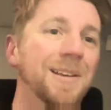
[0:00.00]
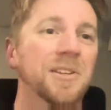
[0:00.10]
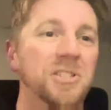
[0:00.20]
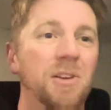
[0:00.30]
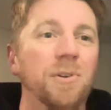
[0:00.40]

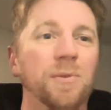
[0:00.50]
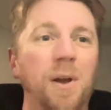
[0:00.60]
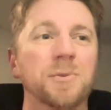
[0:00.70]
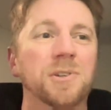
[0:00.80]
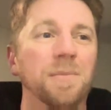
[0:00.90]

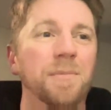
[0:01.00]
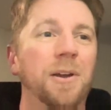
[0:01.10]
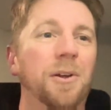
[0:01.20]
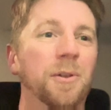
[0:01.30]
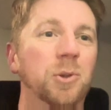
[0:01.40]
75%
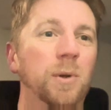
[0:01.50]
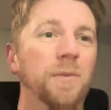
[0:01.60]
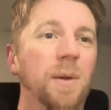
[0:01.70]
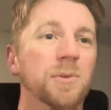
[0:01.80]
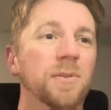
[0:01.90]
male,
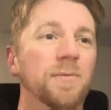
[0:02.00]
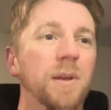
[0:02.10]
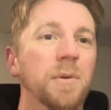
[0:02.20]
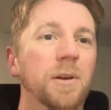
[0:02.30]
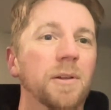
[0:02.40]
25%
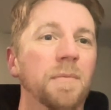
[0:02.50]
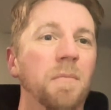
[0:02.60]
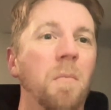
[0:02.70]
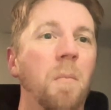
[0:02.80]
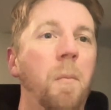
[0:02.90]
female,
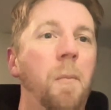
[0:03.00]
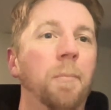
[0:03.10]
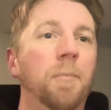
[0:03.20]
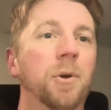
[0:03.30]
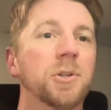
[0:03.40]

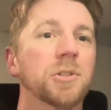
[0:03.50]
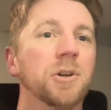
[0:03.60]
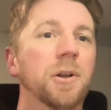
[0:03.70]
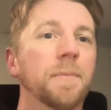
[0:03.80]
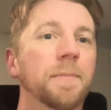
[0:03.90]
which is good,